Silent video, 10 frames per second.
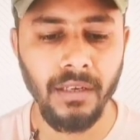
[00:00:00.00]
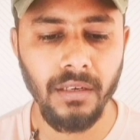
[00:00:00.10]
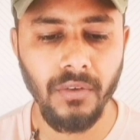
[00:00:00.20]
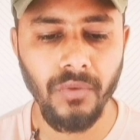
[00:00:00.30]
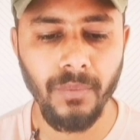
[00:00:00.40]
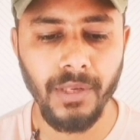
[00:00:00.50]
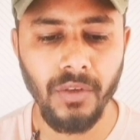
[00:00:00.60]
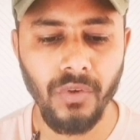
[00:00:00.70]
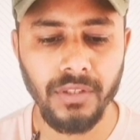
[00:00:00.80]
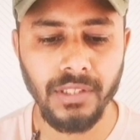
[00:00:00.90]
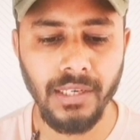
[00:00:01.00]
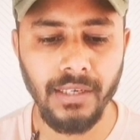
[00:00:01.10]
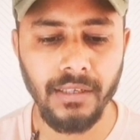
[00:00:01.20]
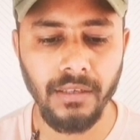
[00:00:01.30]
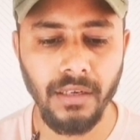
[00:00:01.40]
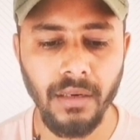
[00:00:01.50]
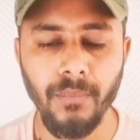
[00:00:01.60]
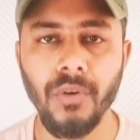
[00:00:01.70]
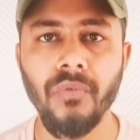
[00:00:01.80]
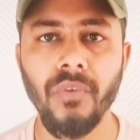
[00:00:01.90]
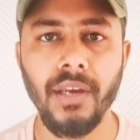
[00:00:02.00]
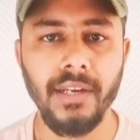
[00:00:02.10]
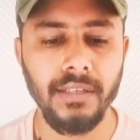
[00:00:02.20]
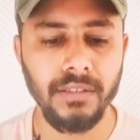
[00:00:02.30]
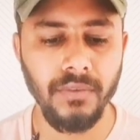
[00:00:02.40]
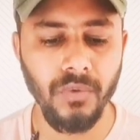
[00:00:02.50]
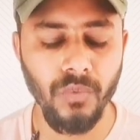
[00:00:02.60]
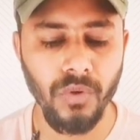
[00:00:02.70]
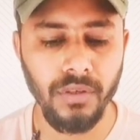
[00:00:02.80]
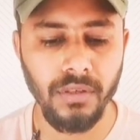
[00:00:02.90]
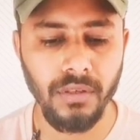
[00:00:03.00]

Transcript: And now from here you can select a number of variants if you want.